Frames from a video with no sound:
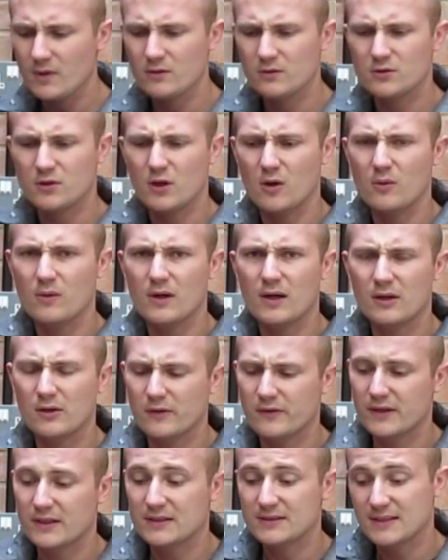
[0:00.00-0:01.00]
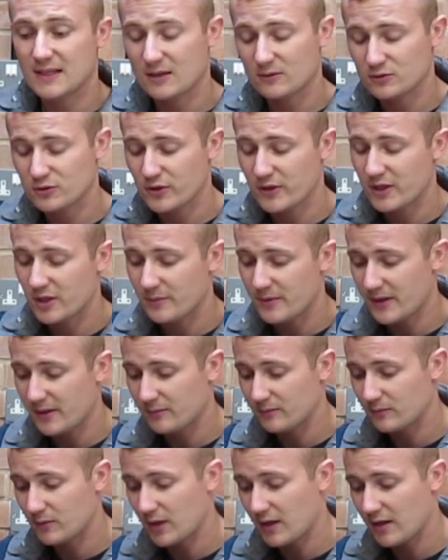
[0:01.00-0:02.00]
So I don't know if you can see, I'll show you in a
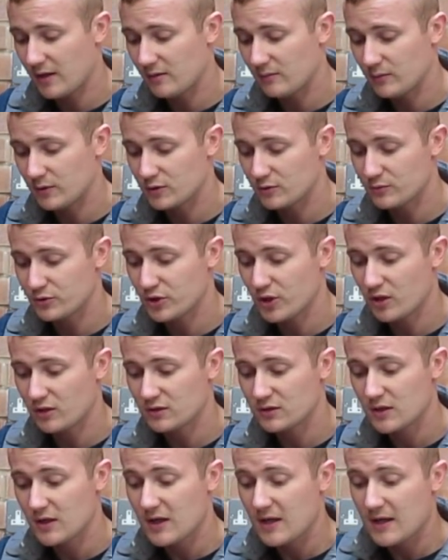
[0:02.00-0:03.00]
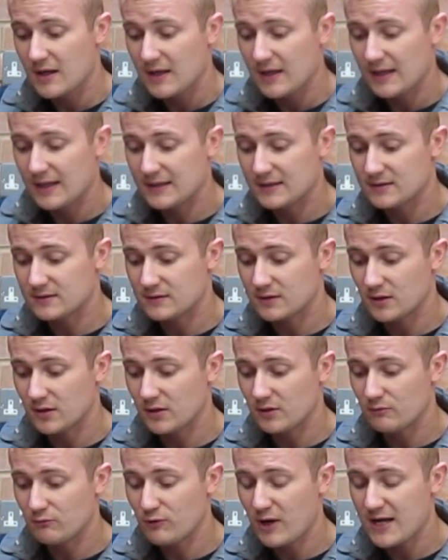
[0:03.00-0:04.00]
bit with some shots, is
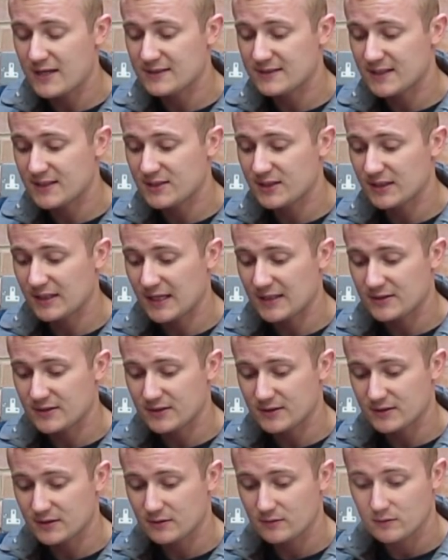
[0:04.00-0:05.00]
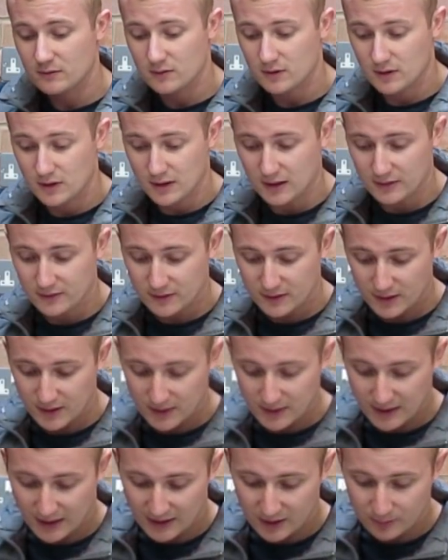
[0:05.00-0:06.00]
the raised digit letters and
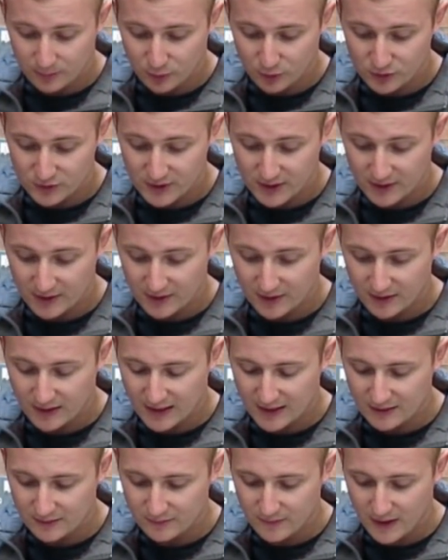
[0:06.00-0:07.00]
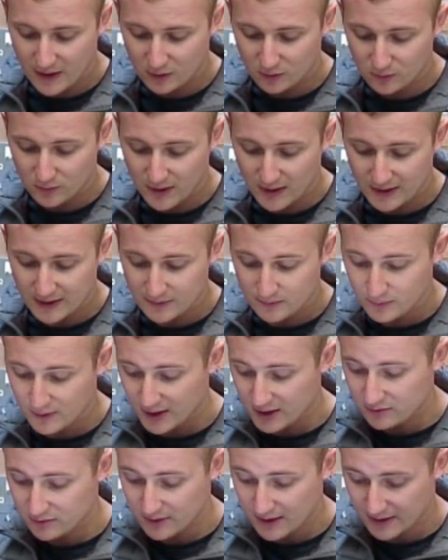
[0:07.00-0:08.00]
the kind of pushed in and the kind of held back in
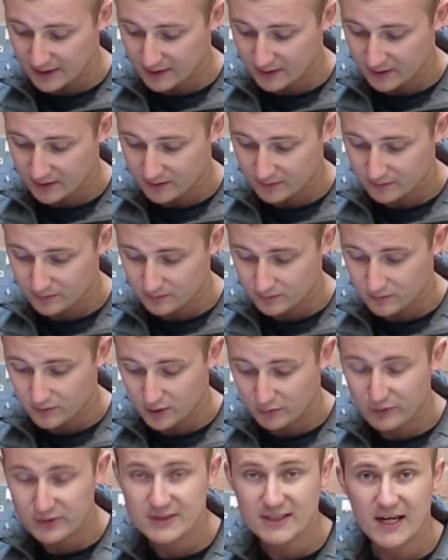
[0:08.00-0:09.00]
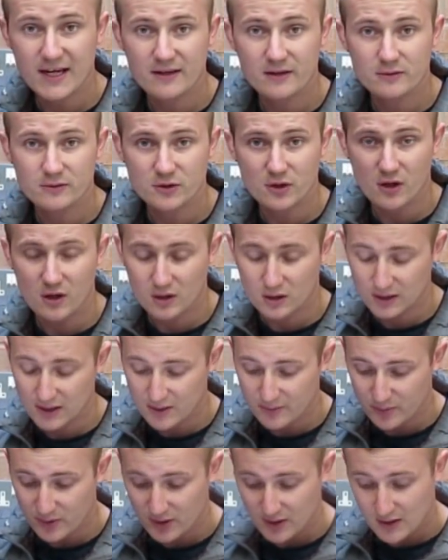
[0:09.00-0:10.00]
place with like a retaining sort of
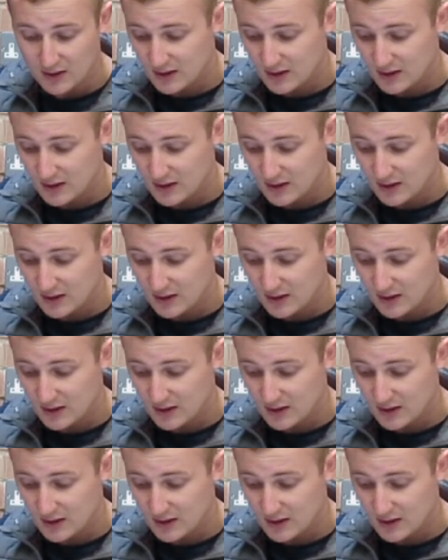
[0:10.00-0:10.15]
clip.